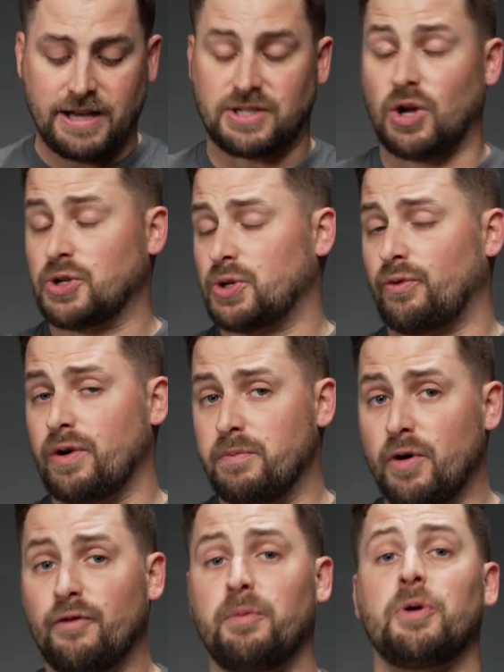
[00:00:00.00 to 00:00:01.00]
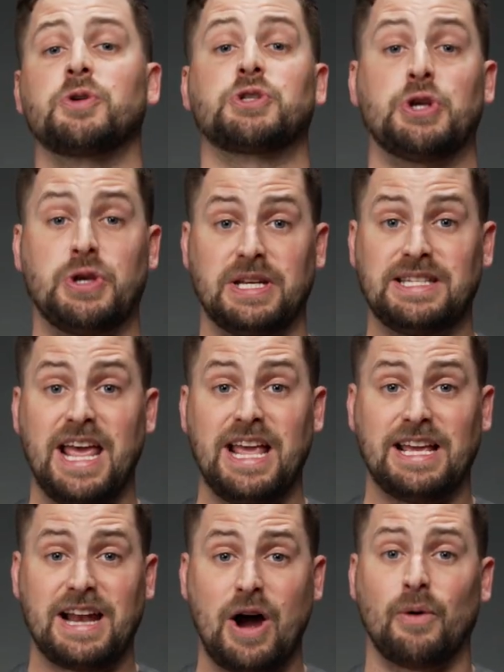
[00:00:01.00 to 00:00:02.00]
It's also removable, so you can
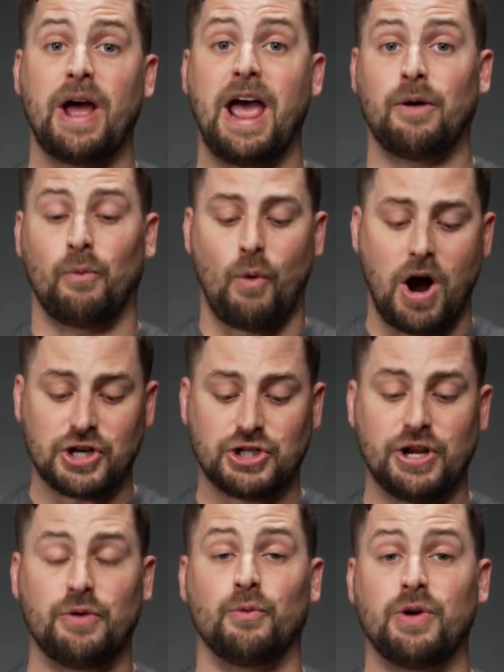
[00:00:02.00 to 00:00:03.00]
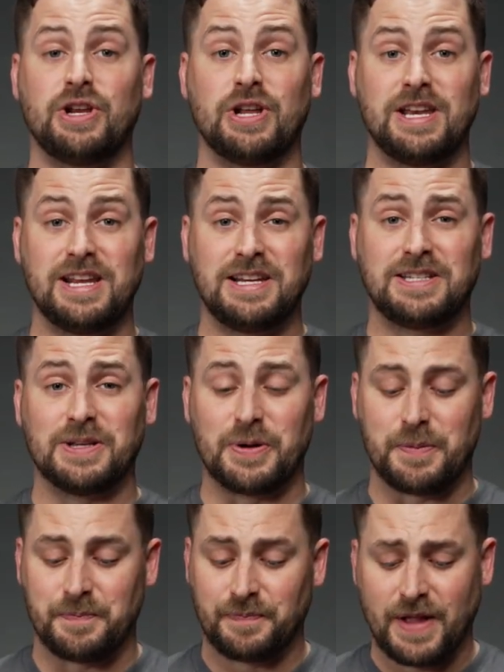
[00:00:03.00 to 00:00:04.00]
take it out and wash it when you need
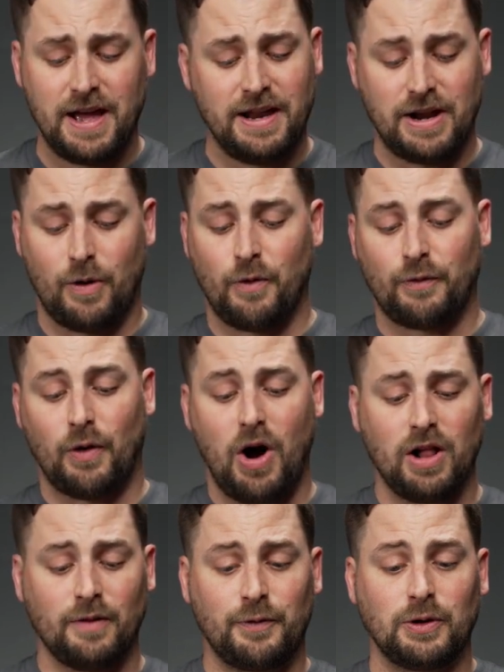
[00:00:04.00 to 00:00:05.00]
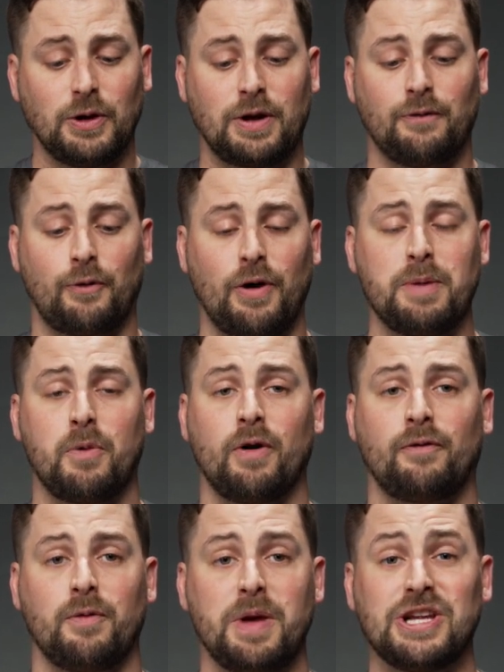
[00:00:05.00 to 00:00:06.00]
to. Now overall, if you're looking for any more
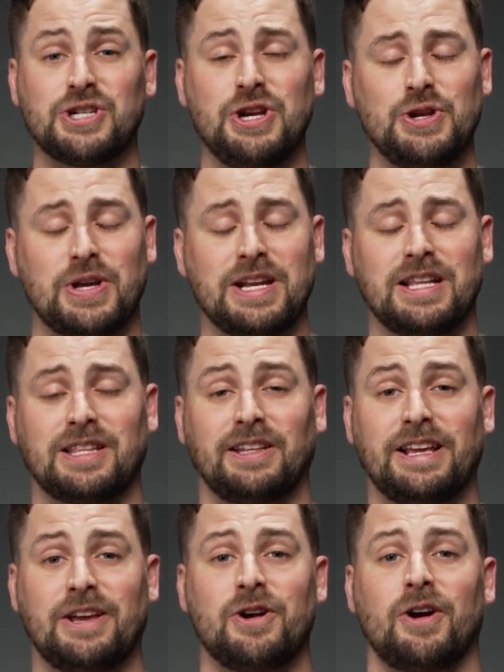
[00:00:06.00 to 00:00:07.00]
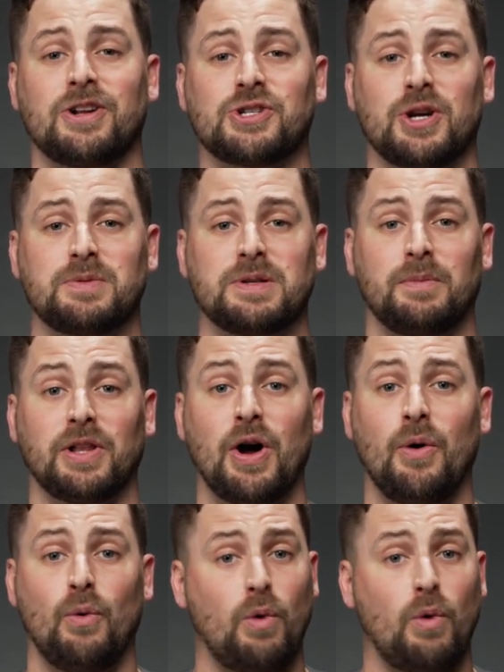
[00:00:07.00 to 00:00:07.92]
information, you can hit the link in our description below.